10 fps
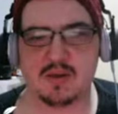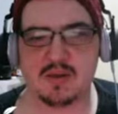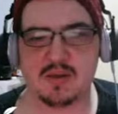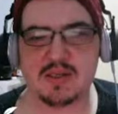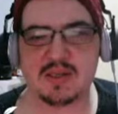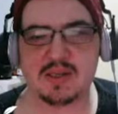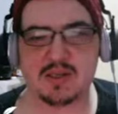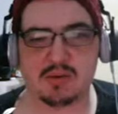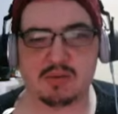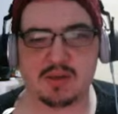This is actually a
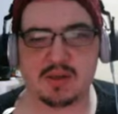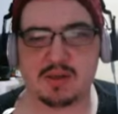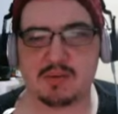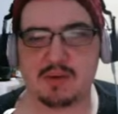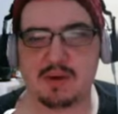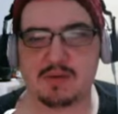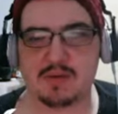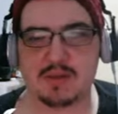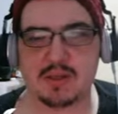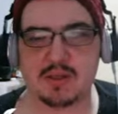really good route for
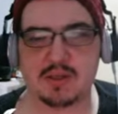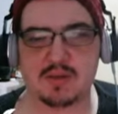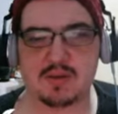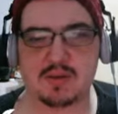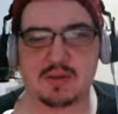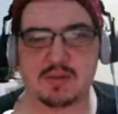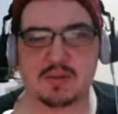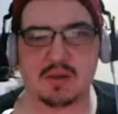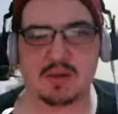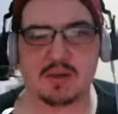seashells, to be
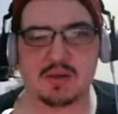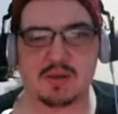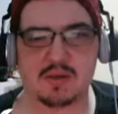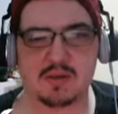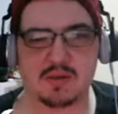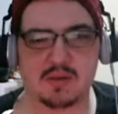honest.